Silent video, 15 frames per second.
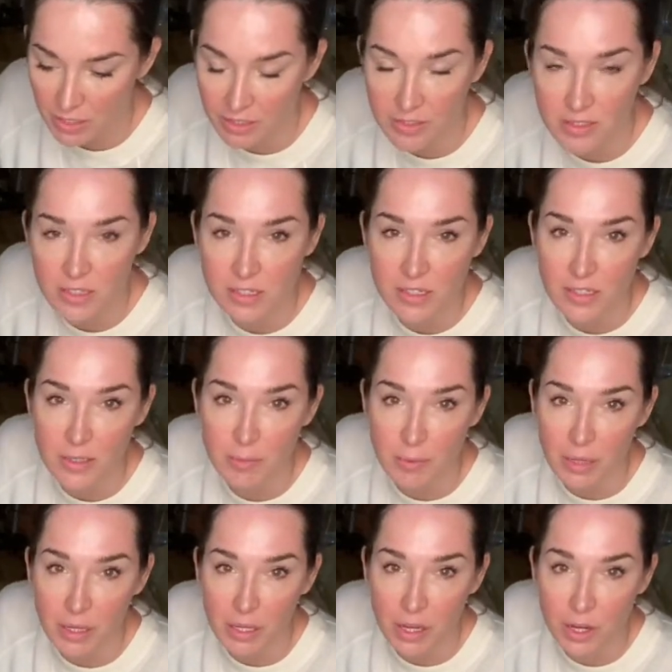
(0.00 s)
this is going to
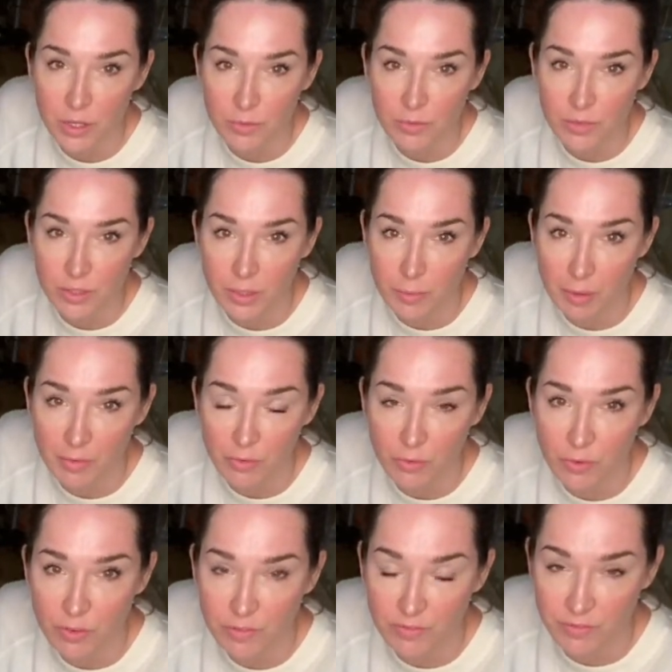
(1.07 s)
be hopefully my
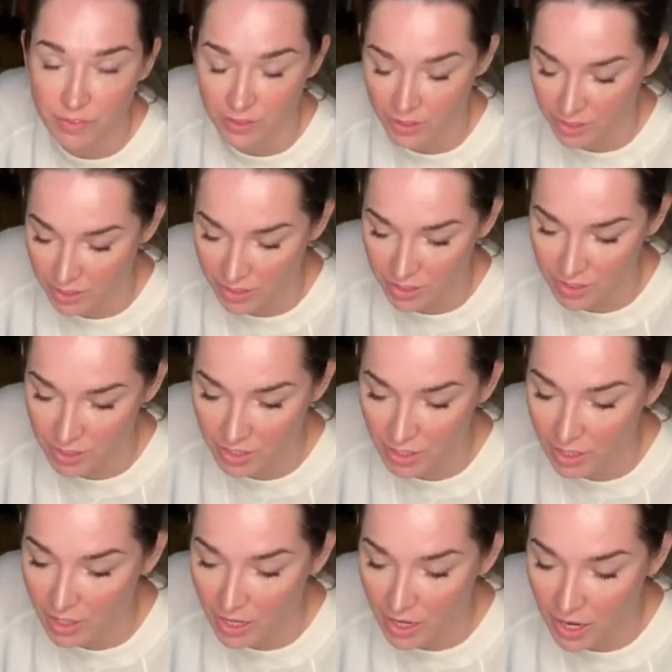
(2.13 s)
first
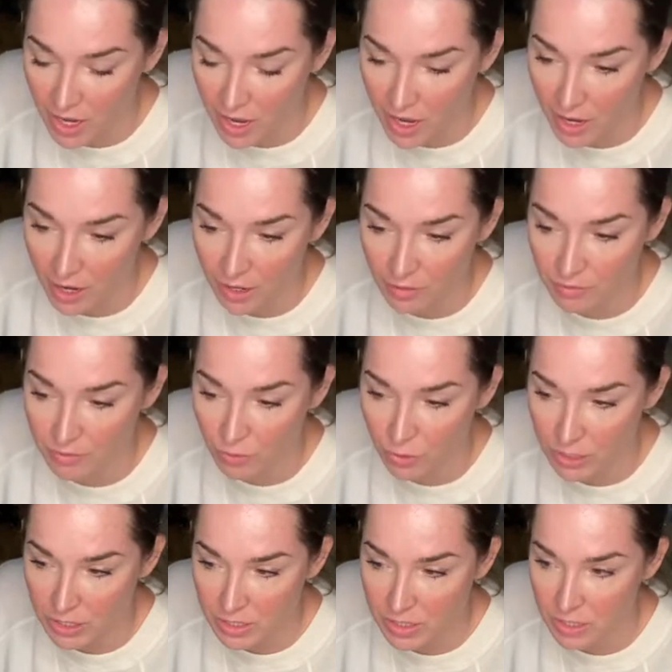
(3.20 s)

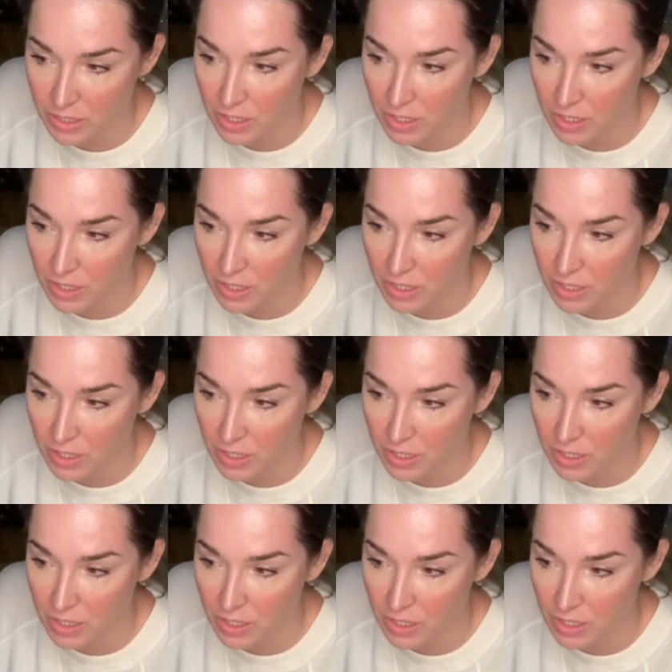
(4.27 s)
voice